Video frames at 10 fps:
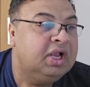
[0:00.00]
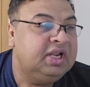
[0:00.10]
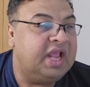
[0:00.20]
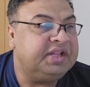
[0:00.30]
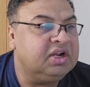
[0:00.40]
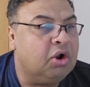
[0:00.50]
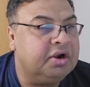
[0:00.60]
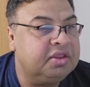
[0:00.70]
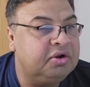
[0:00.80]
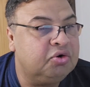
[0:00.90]
Tethered
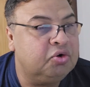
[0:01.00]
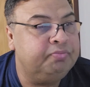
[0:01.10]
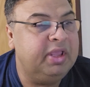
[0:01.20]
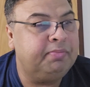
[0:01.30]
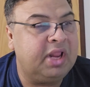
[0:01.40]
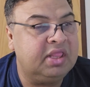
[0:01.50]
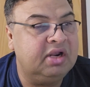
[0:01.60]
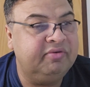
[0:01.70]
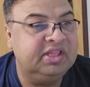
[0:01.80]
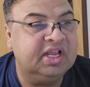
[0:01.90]
cord syndrome may
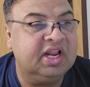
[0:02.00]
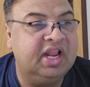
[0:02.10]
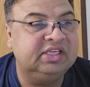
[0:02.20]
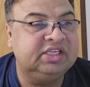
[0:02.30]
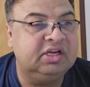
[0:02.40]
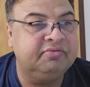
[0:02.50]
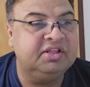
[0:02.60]
present with the collection of